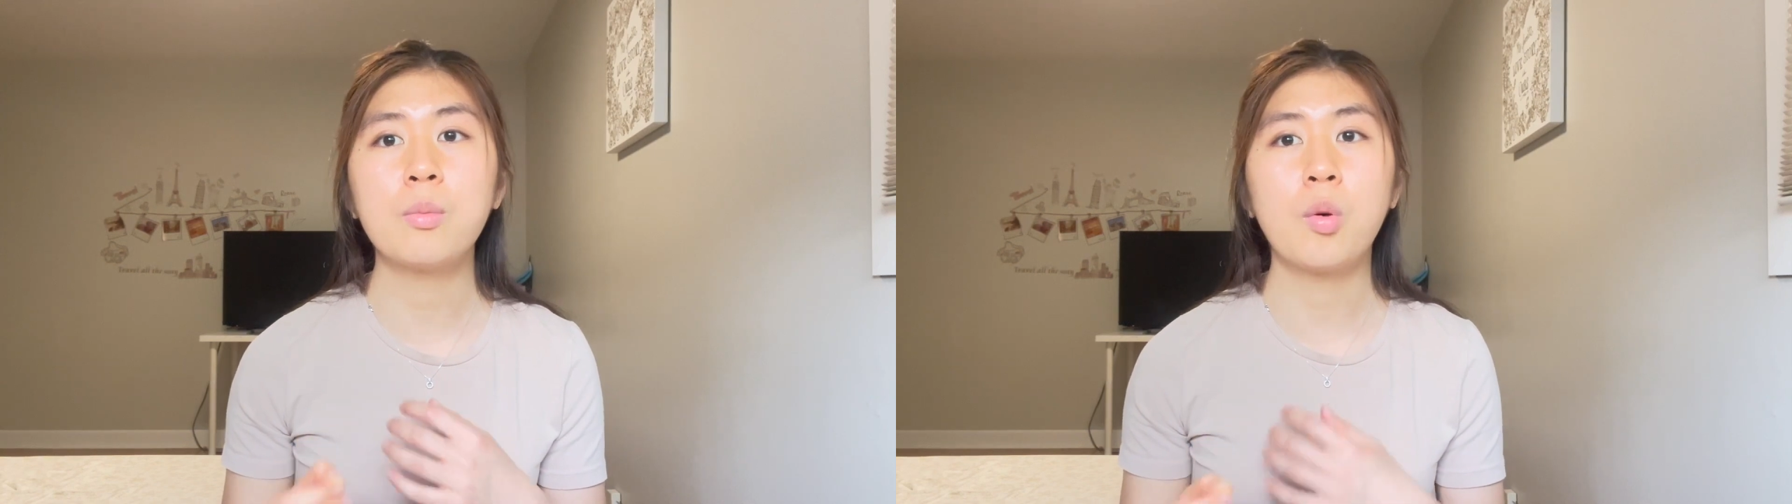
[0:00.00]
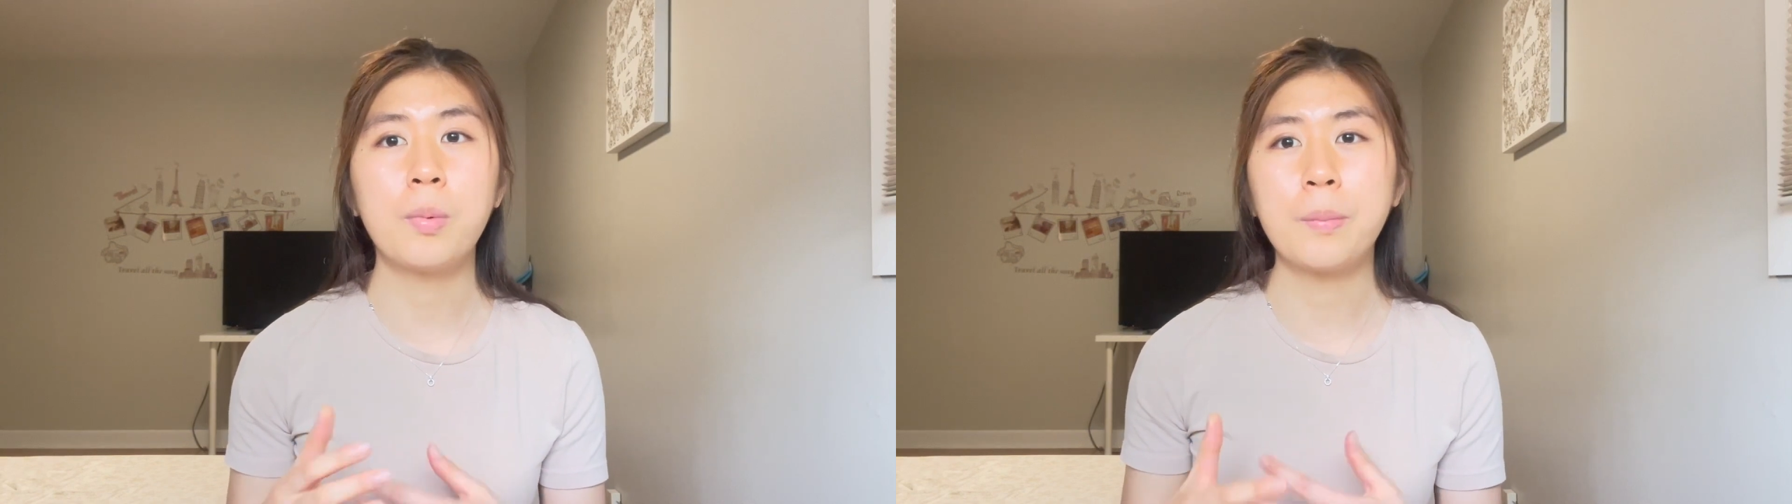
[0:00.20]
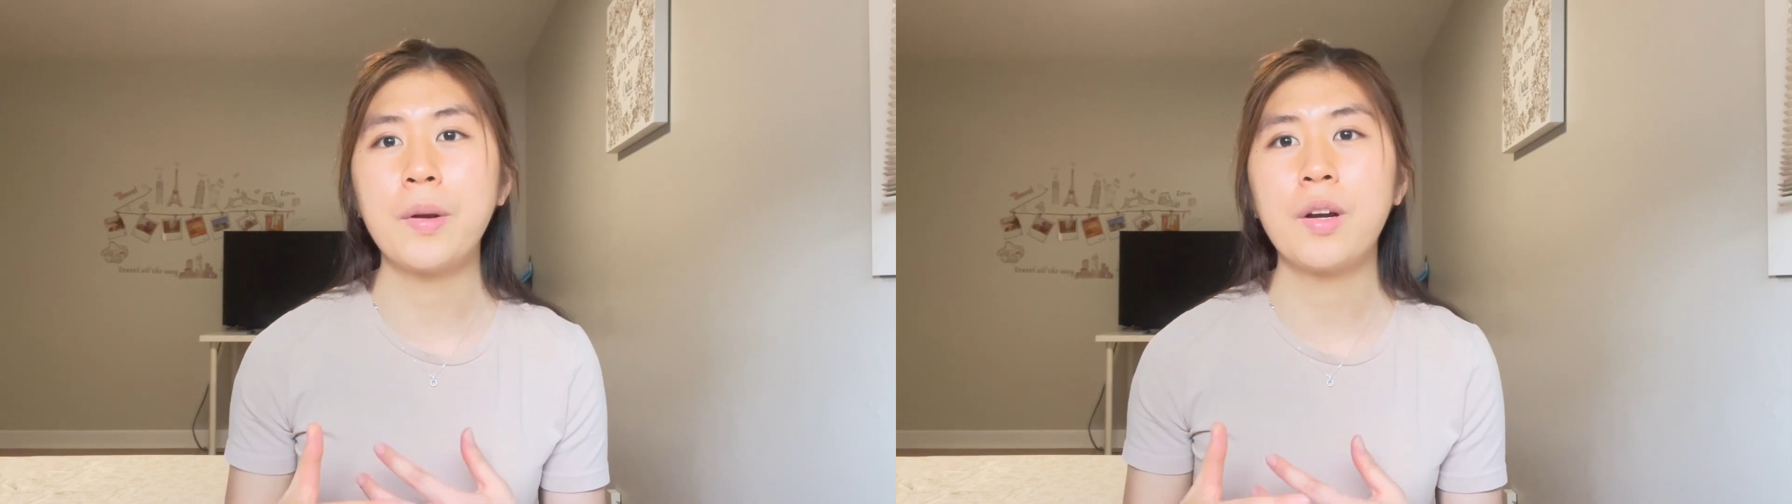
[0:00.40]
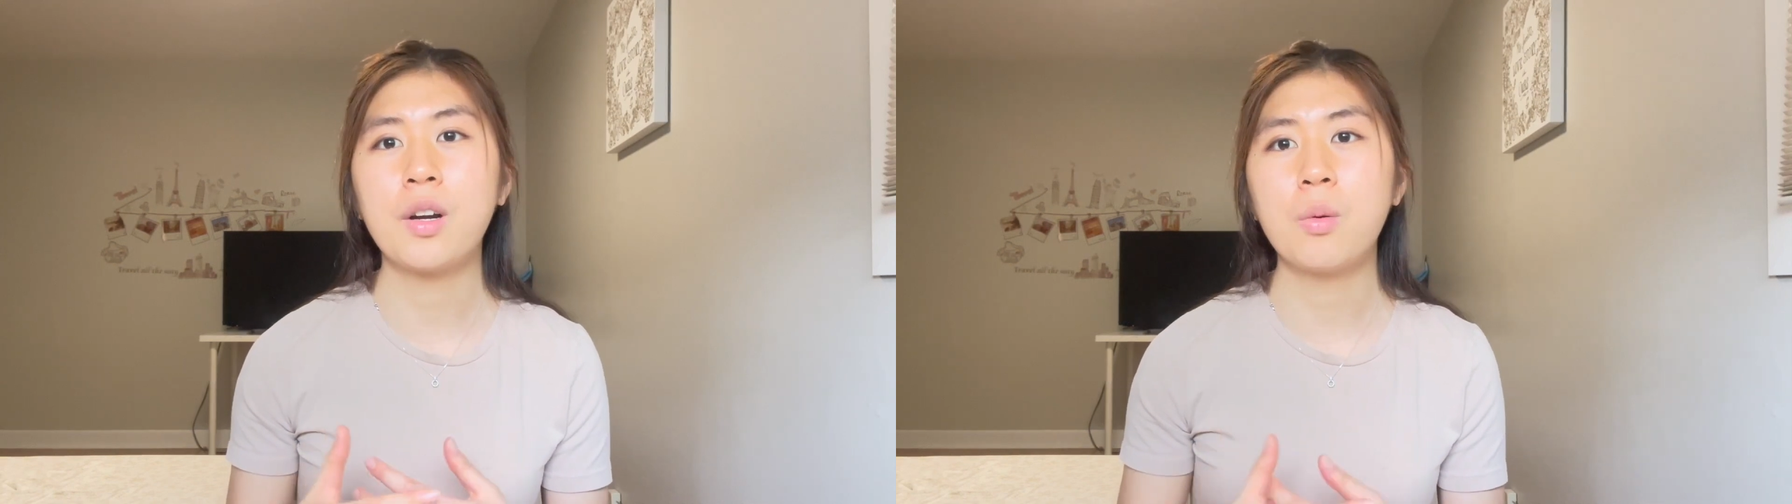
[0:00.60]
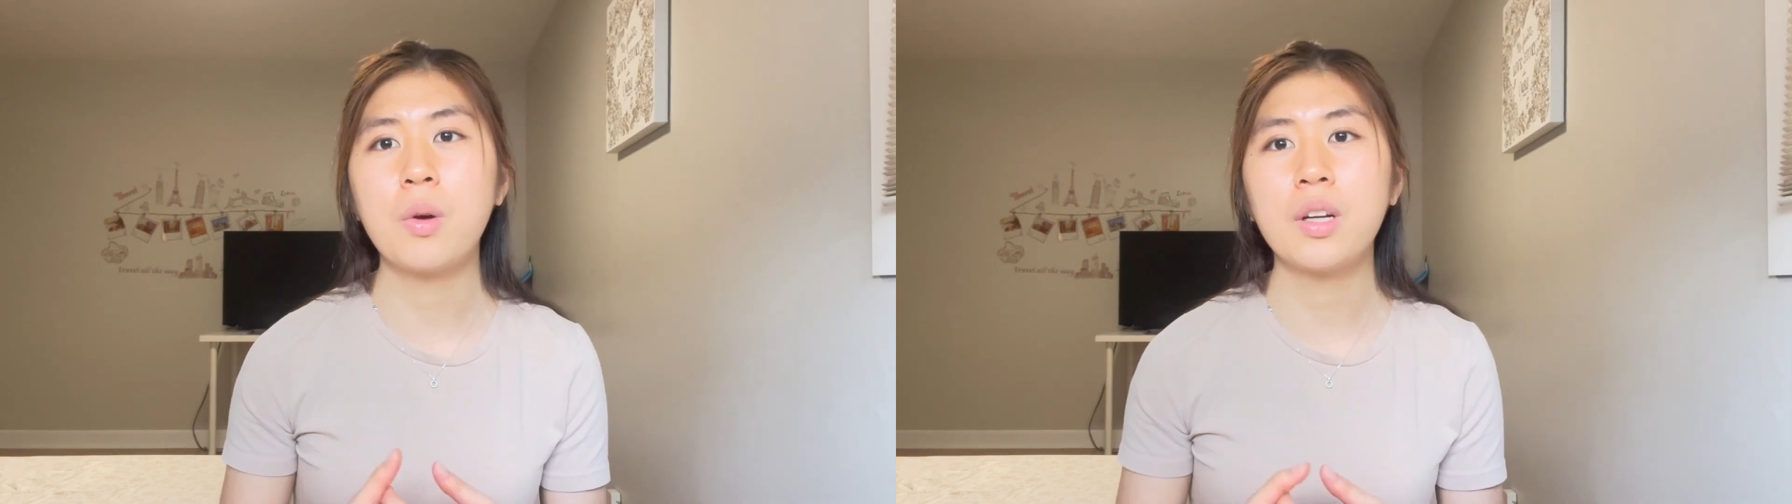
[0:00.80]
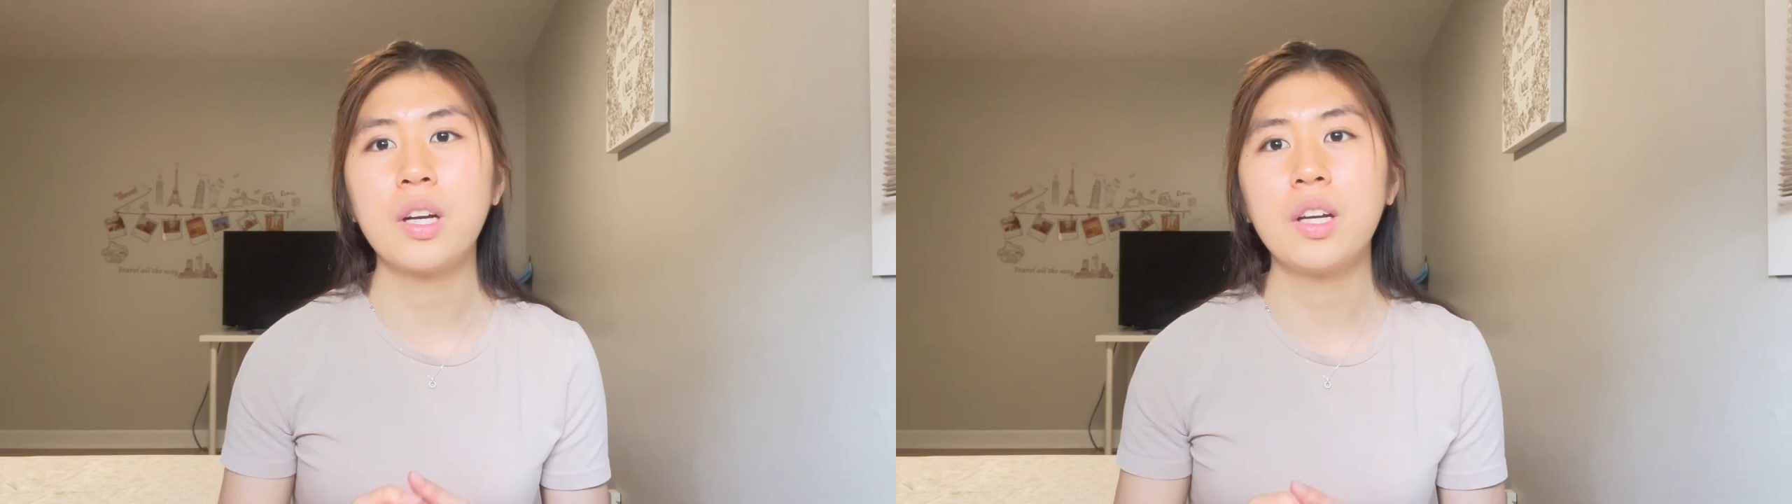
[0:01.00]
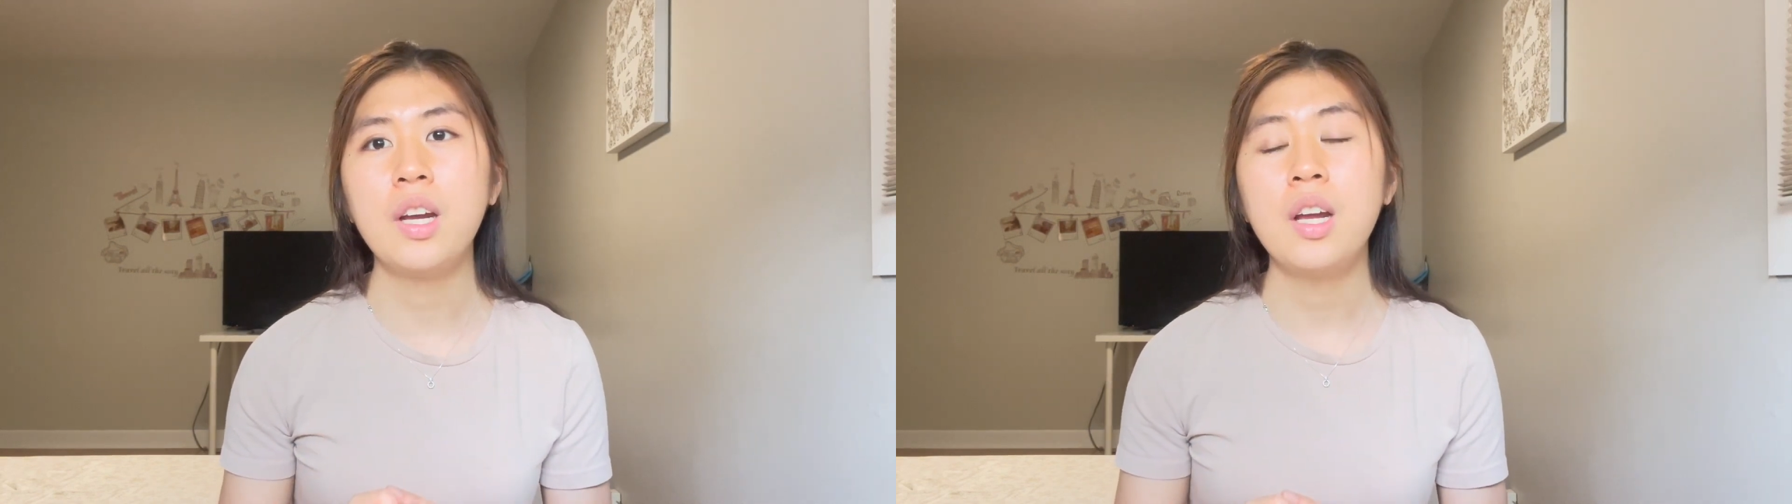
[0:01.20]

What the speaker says: more prepared when I